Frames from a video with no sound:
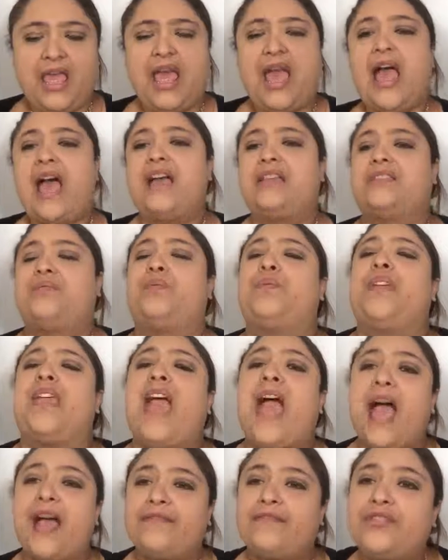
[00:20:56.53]
as we
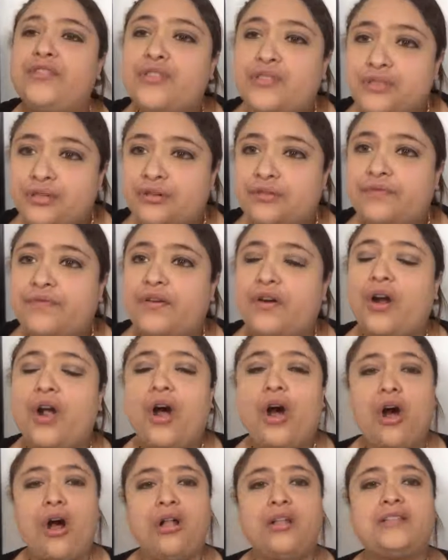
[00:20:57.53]
have to do for
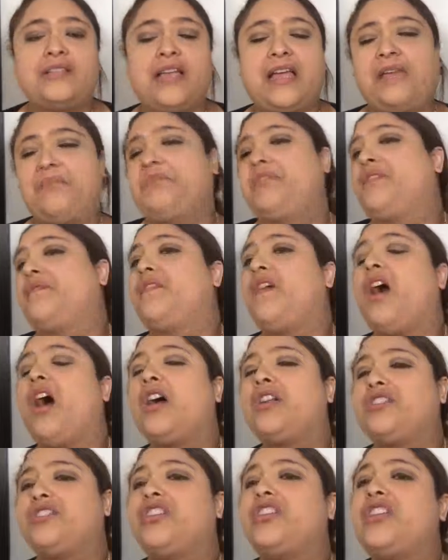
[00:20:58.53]
all types of
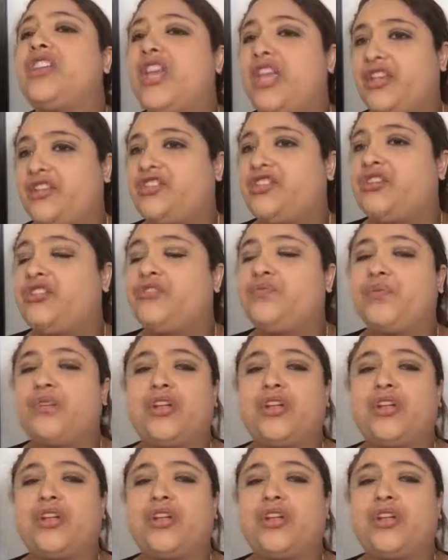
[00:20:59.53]
conjugations,